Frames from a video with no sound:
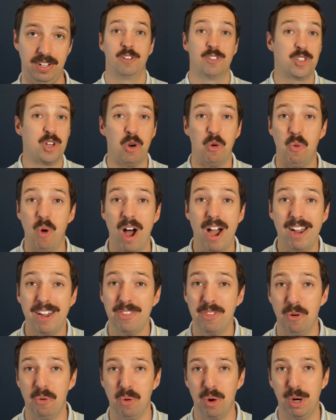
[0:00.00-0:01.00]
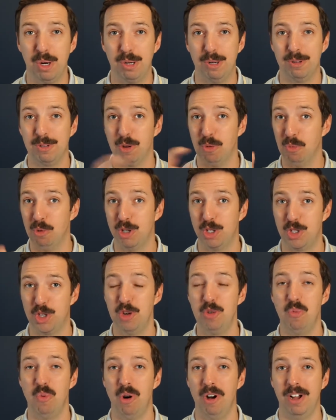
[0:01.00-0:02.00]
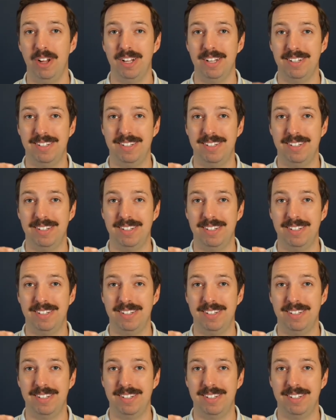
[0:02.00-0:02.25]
So, why in the world would you want